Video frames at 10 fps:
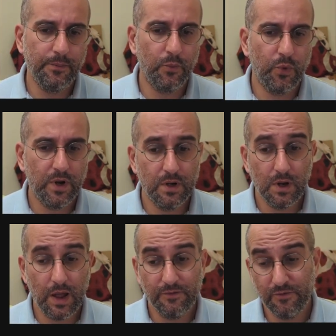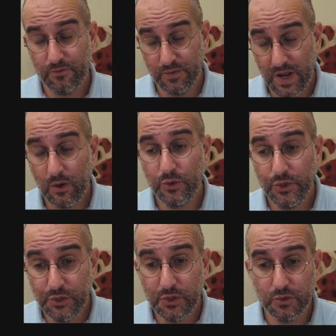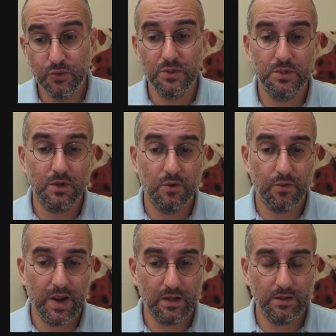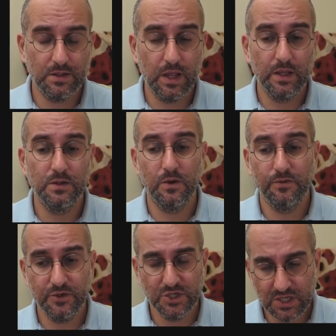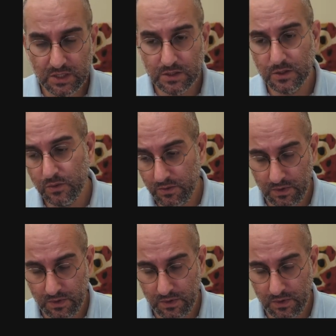where I've now used the correct size of genes. So